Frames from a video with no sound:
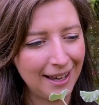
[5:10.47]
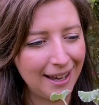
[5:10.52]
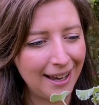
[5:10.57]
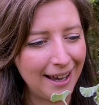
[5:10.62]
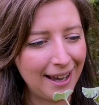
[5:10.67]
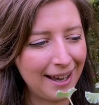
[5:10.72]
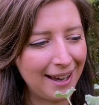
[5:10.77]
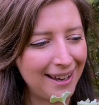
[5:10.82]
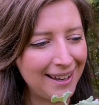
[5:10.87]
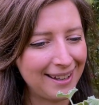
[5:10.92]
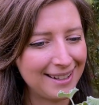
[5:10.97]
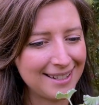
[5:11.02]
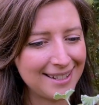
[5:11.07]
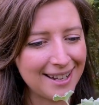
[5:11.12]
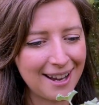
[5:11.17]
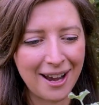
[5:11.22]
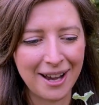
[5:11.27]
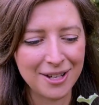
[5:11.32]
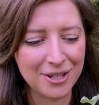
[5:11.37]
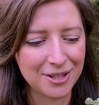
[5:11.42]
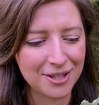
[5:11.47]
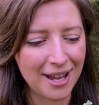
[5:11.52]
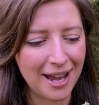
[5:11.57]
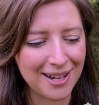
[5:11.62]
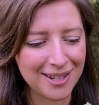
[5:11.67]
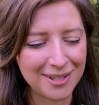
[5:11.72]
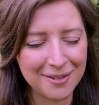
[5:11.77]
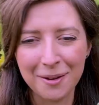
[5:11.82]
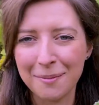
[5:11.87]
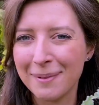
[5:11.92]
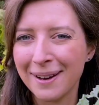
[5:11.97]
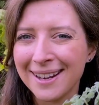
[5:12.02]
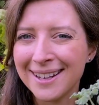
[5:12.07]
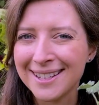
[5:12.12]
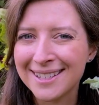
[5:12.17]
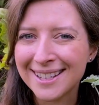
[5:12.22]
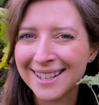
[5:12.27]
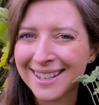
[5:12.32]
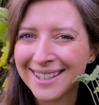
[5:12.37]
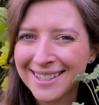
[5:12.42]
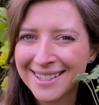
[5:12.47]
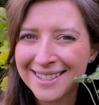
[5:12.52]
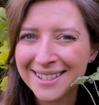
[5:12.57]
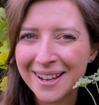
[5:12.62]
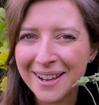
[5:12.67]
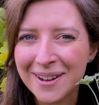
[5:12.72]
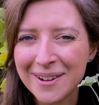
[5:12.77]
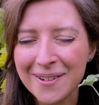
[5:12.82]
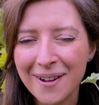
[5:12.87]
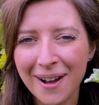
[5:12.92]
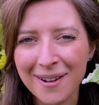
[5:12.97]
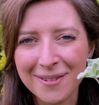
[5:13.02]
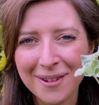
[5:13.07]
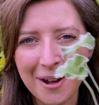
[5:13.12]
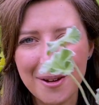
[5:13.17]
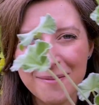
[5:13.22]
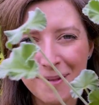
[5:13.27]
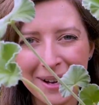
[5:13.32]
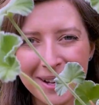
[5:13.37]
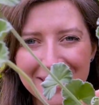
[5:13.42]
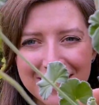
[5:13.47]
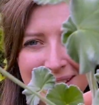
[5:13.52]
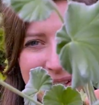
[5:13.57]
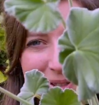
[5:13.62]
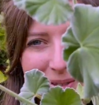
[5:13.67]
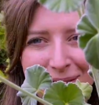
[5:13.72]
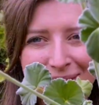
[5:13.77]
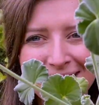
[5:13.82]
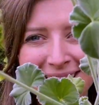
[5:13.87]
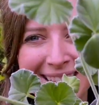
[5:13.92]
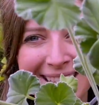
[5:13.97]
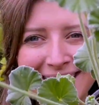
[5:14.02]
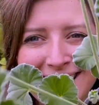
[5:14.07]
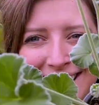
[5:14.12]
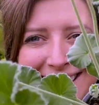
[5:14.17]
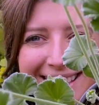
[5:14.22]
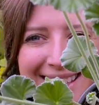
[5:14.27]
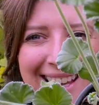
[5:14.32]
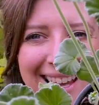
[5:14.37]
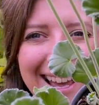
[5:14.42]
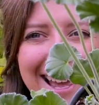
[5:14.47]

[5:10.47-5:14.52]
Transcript: and I just had to replace it. So I've got my sidoides